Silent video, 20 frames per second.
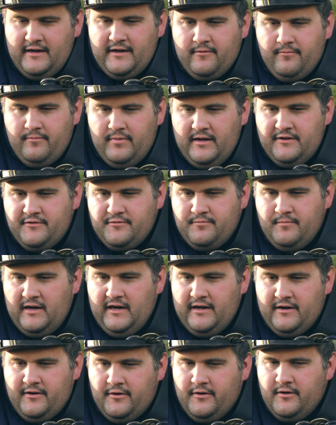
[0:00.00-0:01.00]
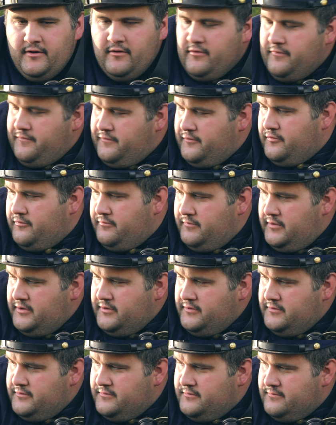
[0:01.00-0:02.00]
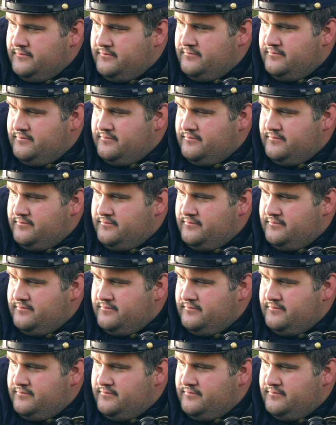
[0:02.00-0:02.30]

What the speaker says: take a beast's manhood on a full moon.